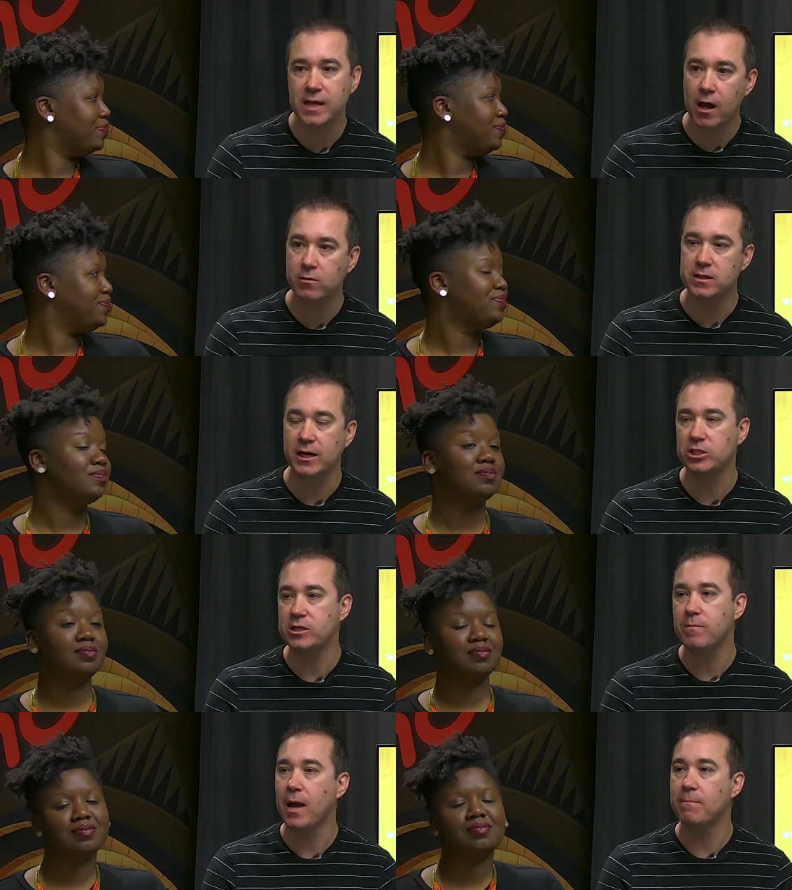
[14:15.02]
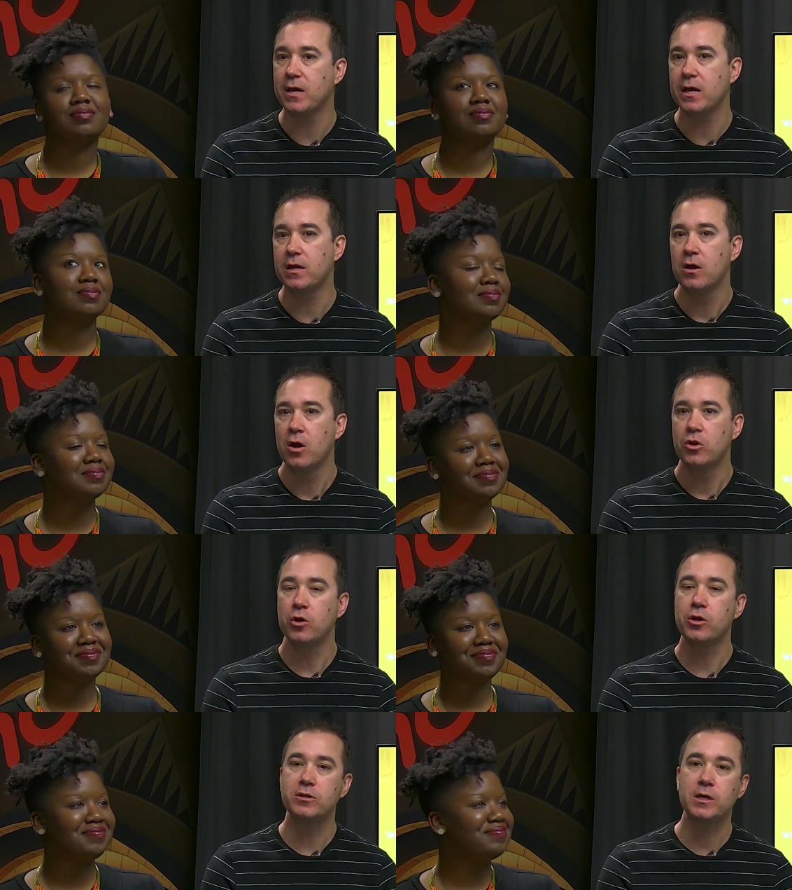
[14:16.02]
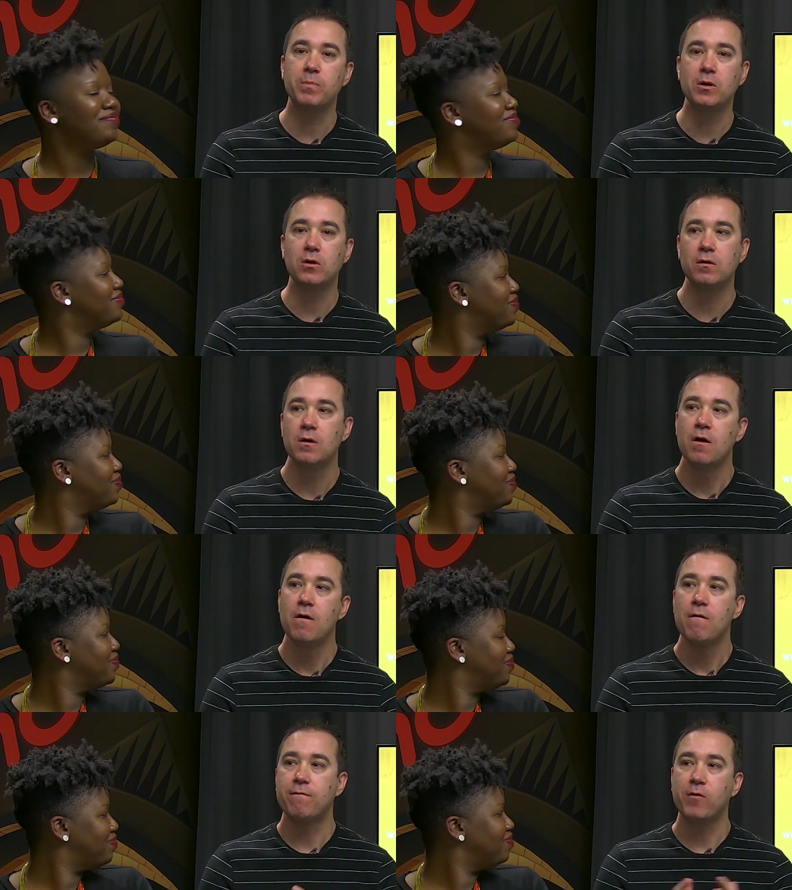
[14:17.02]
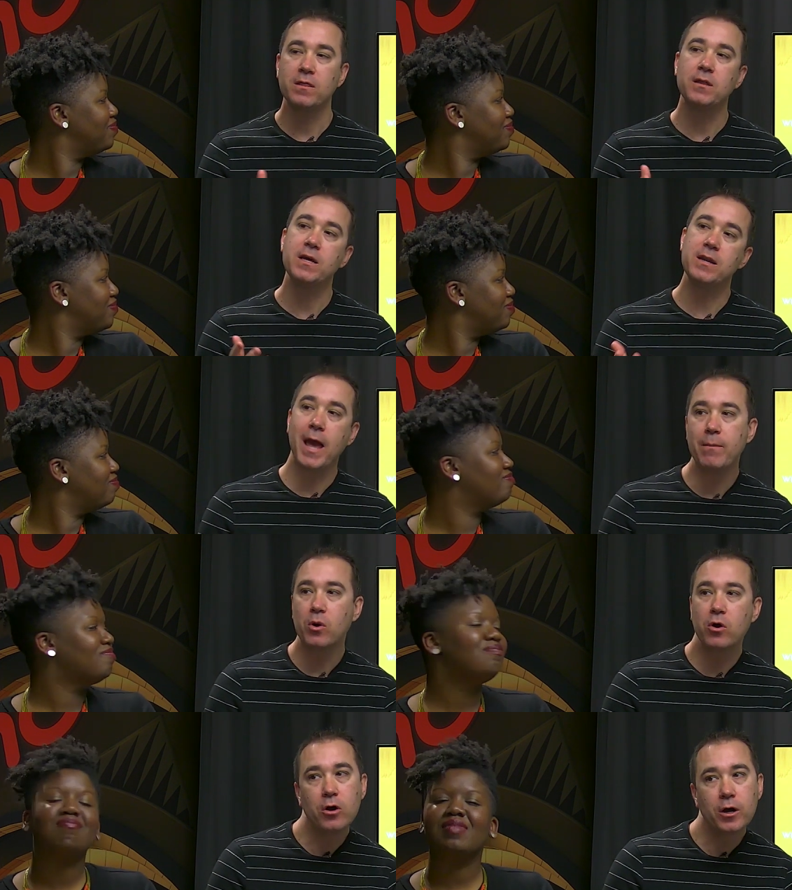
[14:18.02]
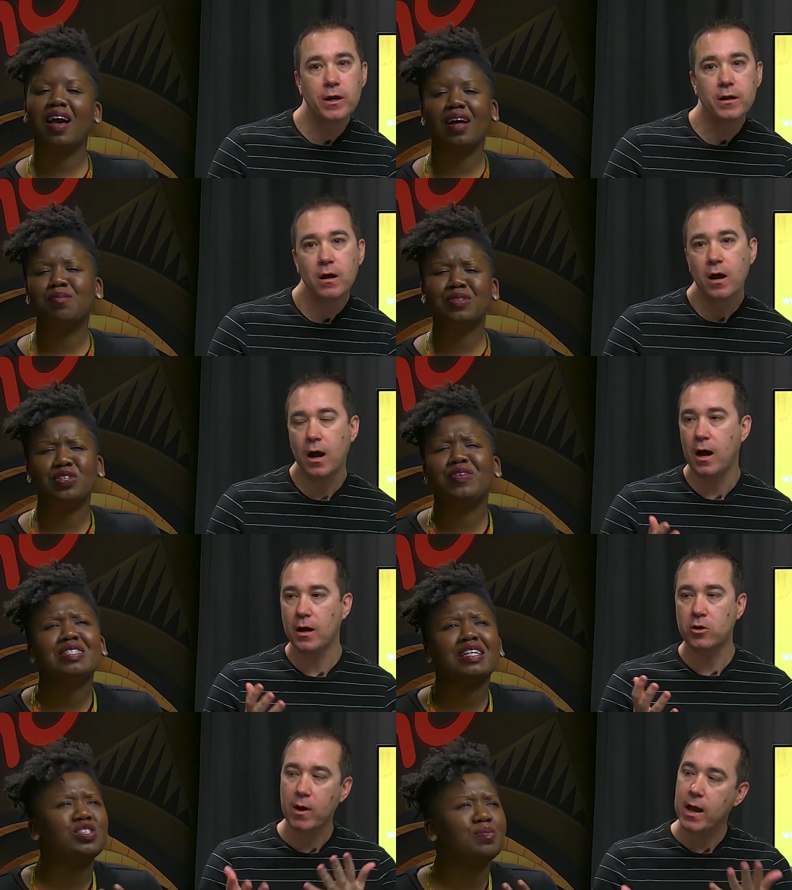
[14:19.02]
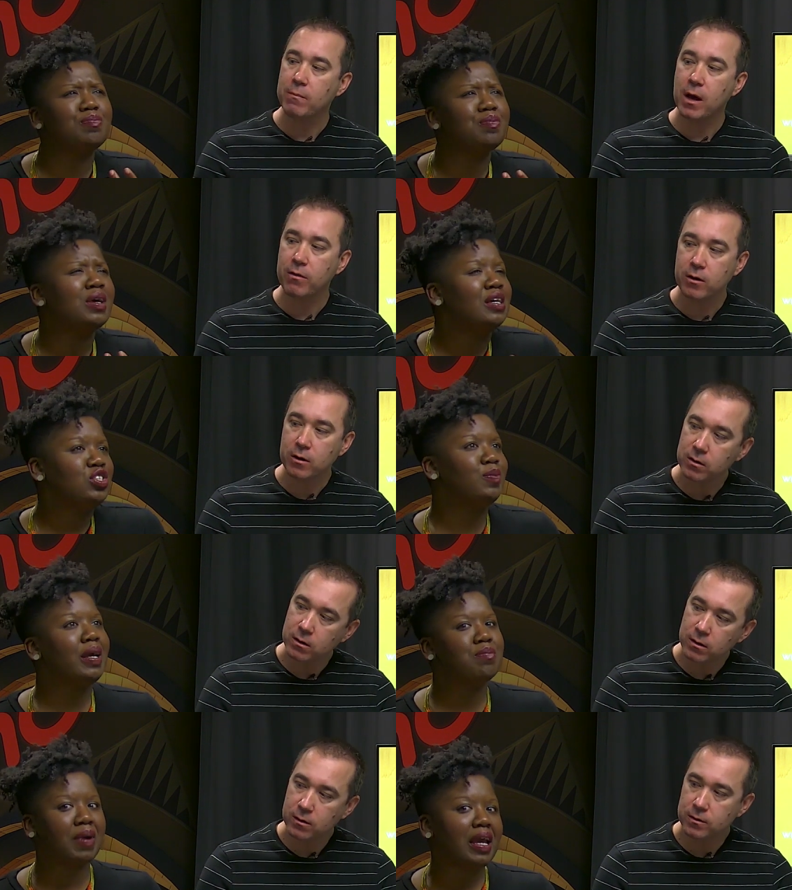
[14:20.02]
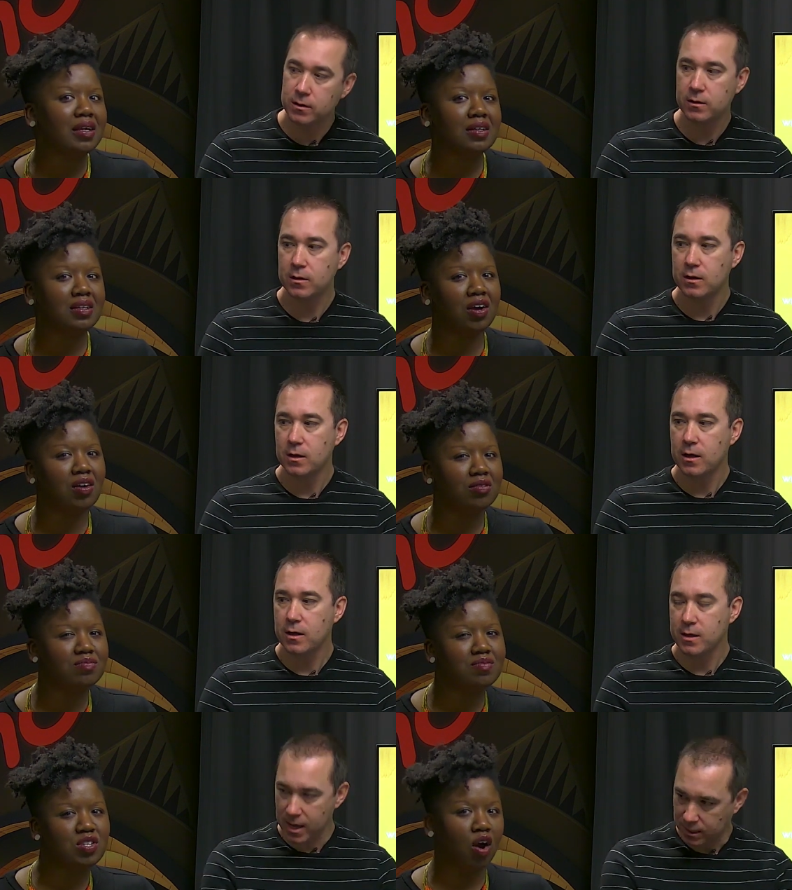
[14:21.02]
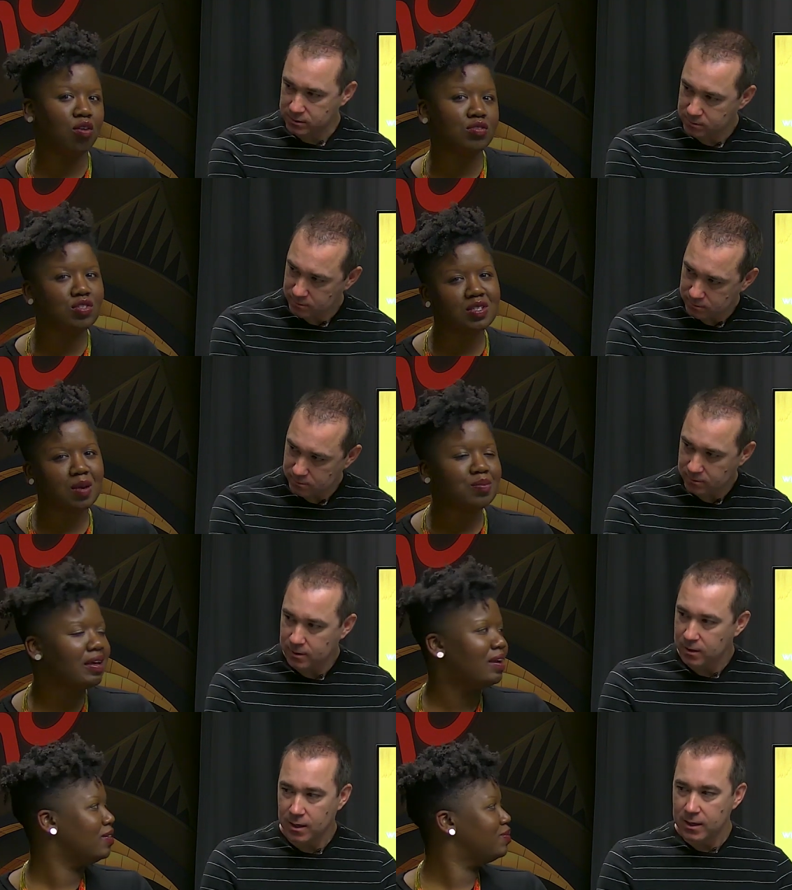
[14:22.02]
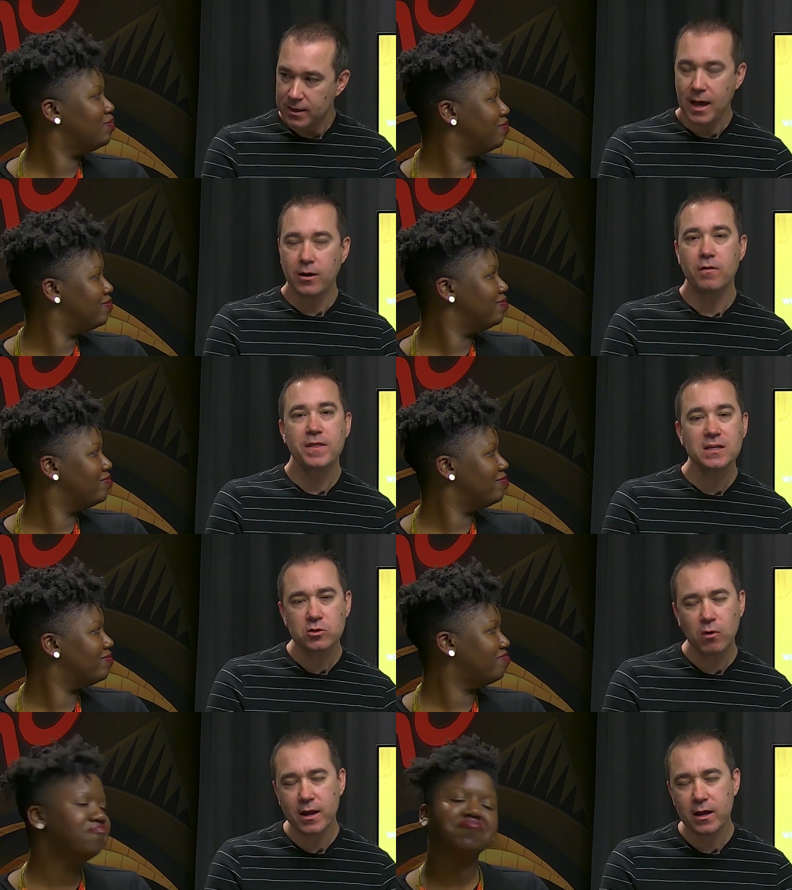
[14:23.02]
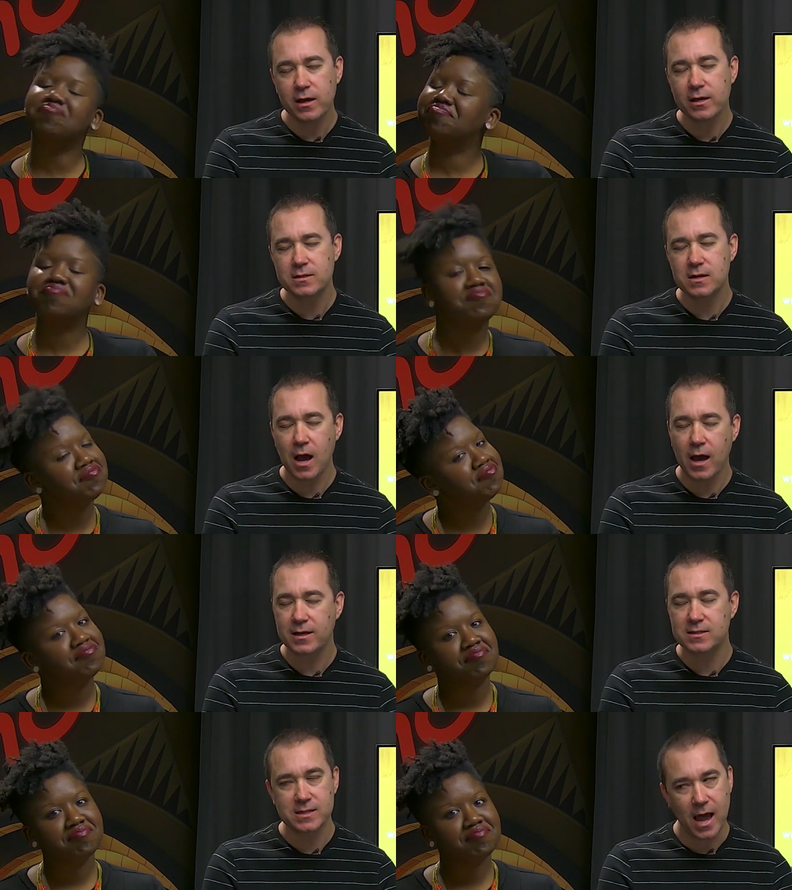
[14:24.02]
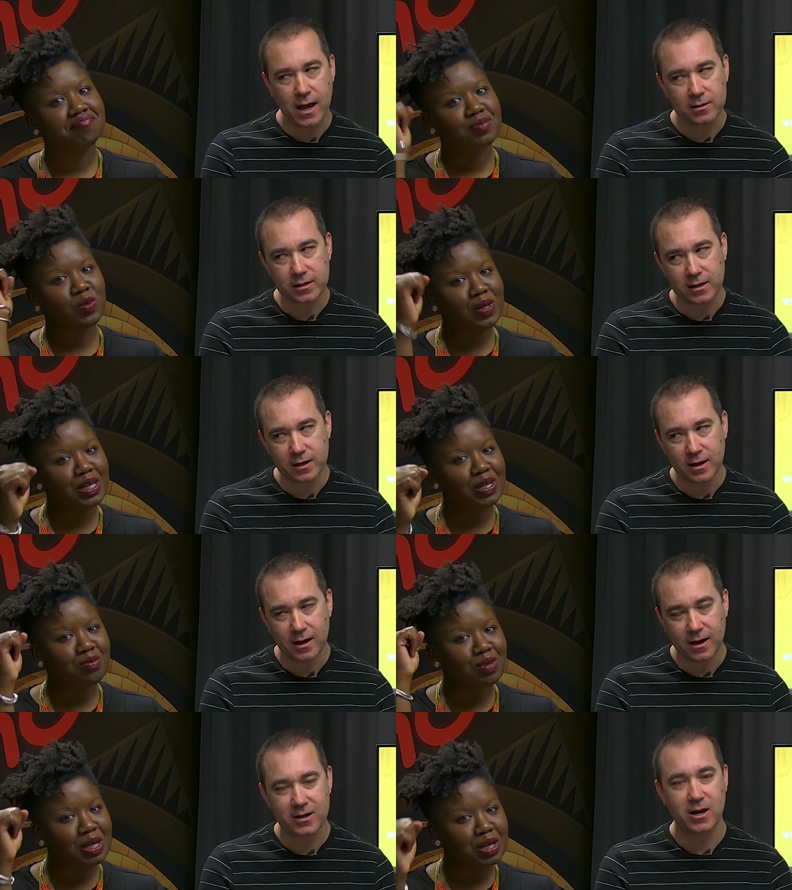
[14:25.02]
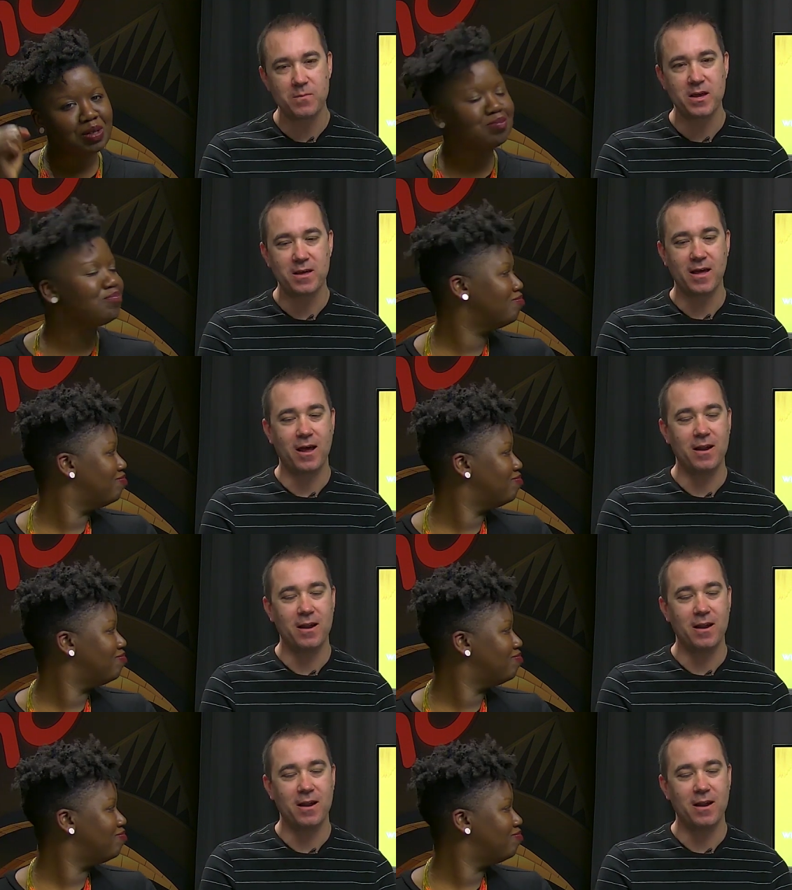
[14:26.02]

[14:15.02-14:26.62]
Speaker 1: sounds like she might be, you know, your typical friendly neighborhood yeah, she feels uh, like grandmother. She, she,
Speaker 2: might bake, you know, yes. scones or something.
Speaker 1: Yeah, no, this Greta is not exactly uh, going to be in